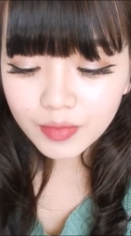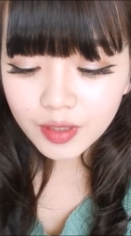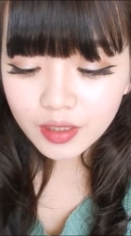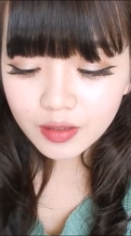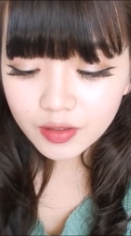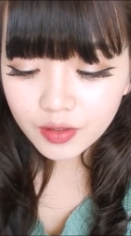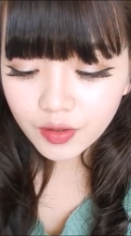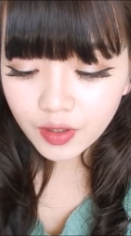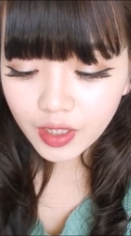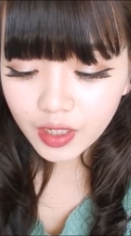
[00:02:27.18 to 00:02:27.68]
I'm
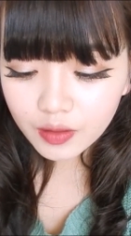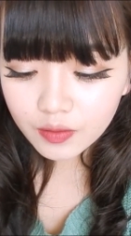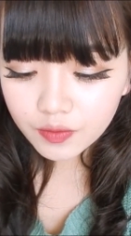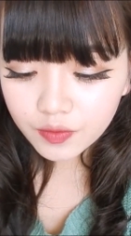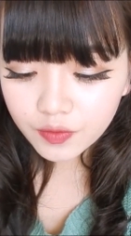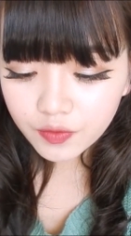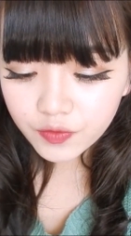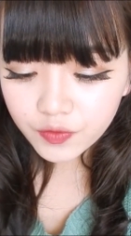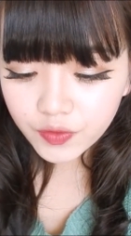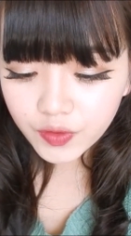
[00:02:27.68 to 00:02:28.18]
gonna go ahead and
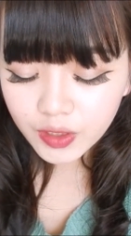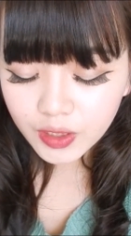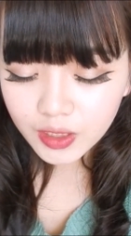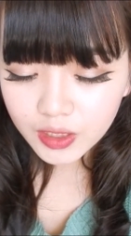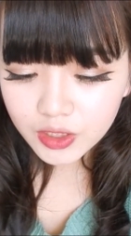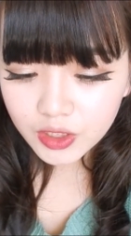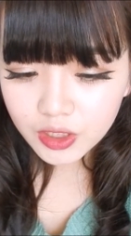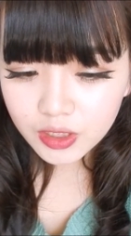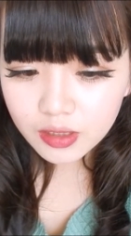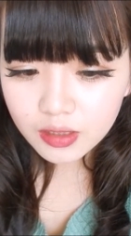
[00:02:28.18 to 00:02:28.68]

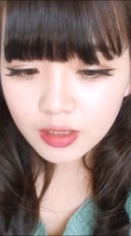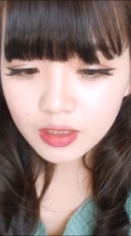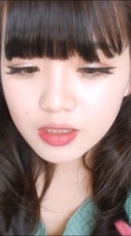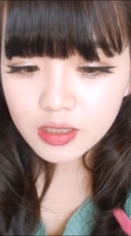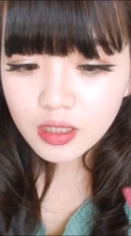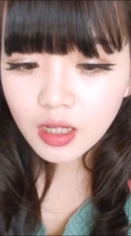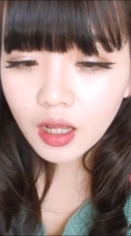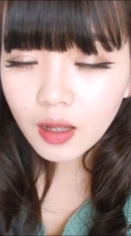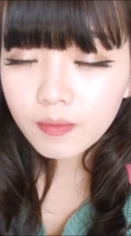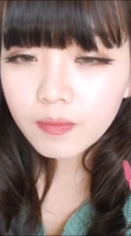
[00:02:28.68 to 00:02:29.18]
finish the
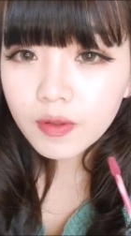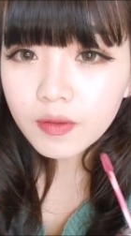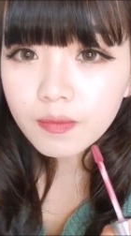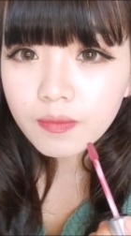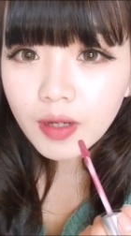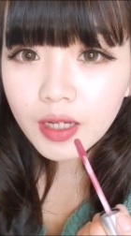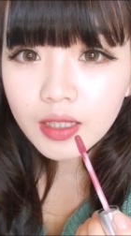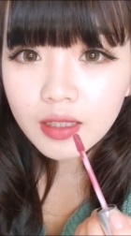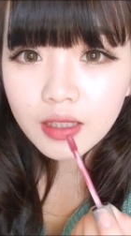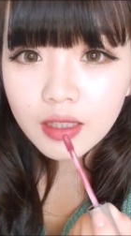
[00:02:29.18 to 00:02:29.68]
top of
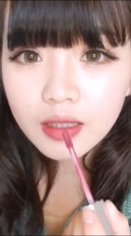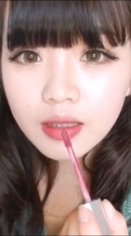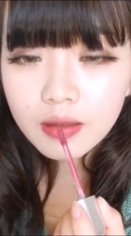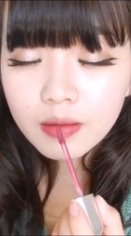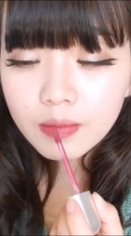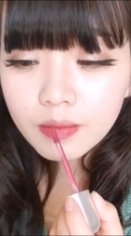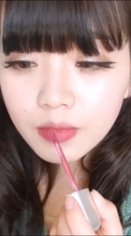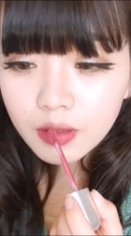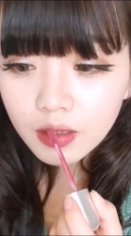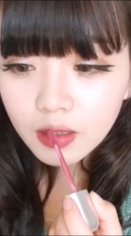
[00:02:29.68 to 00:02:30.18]
my
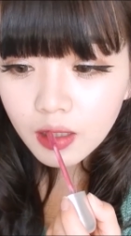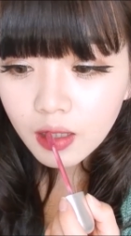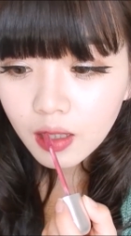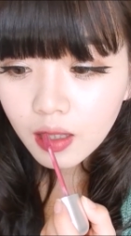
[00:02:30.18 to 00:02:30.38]
lip.